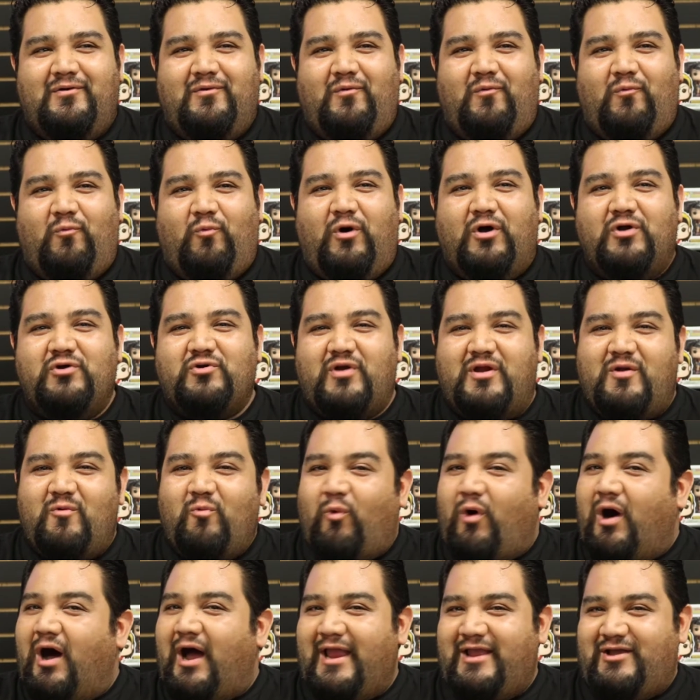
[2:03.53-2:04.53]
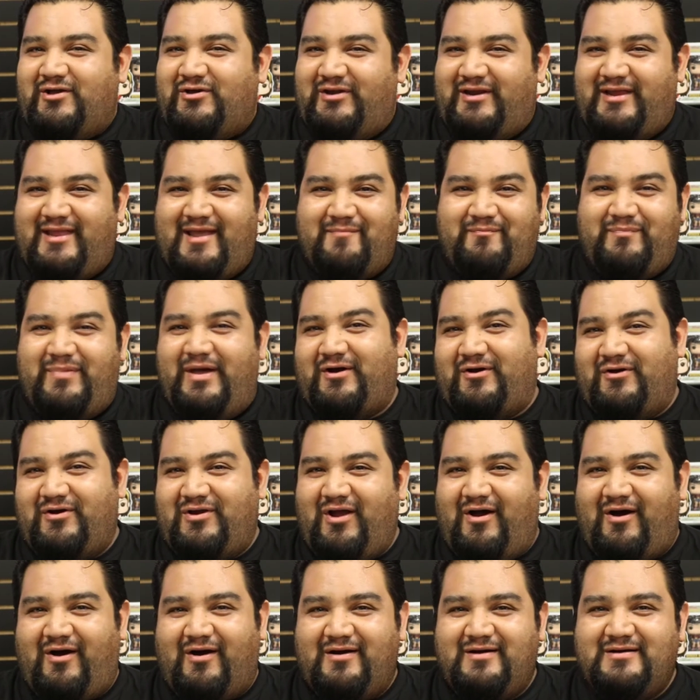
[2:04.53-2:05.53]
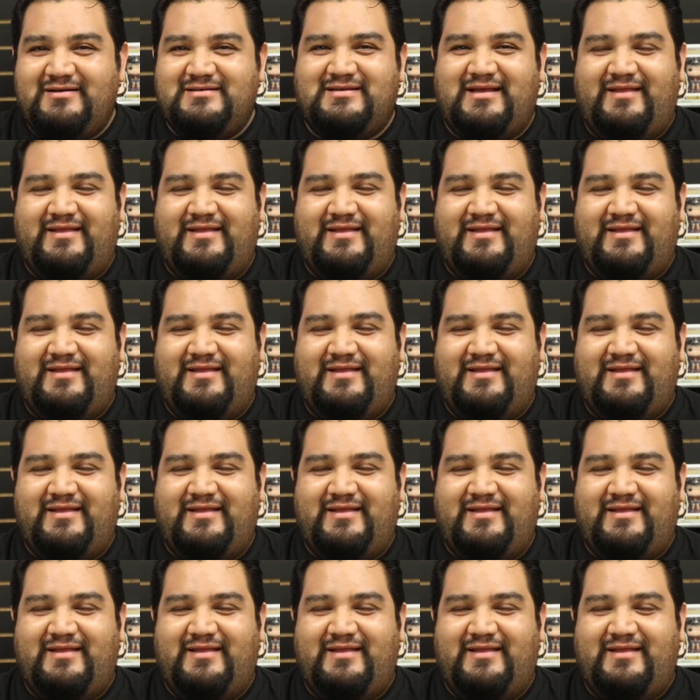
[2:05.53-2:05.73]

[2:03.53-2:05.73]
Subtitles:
wondering why I couldn't get better cards.